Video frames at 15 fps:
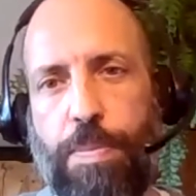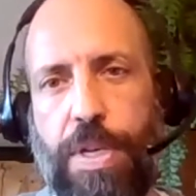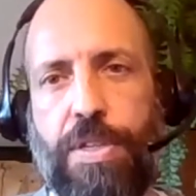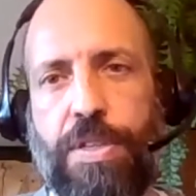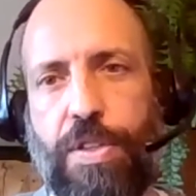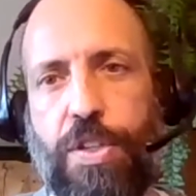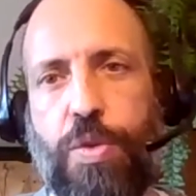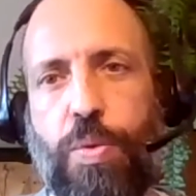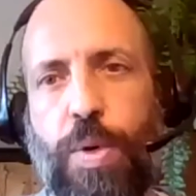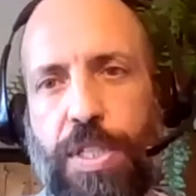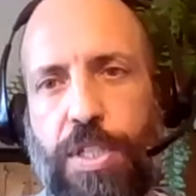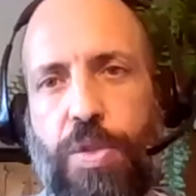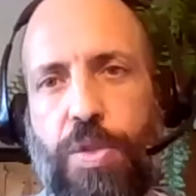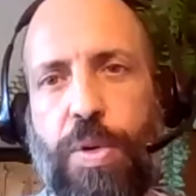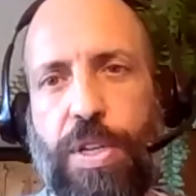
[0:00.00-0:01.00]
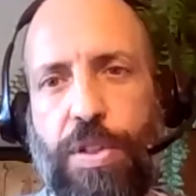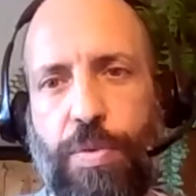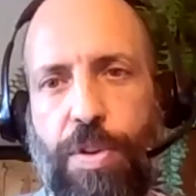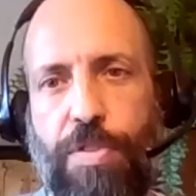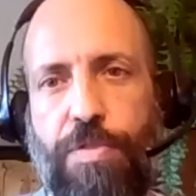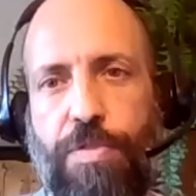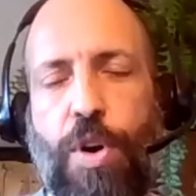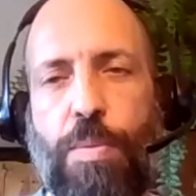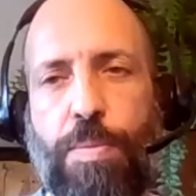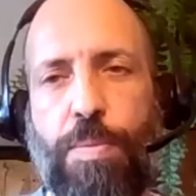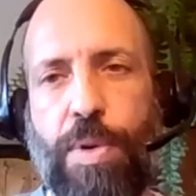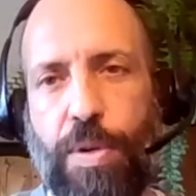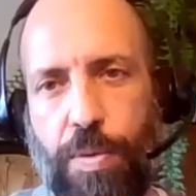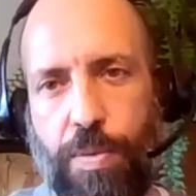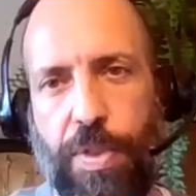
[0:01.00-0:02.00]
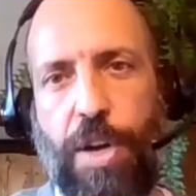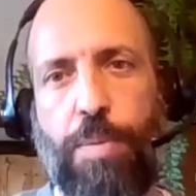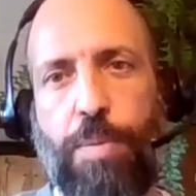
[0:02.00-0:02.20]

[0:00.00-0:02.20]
into the 2023 Farm Bill that'll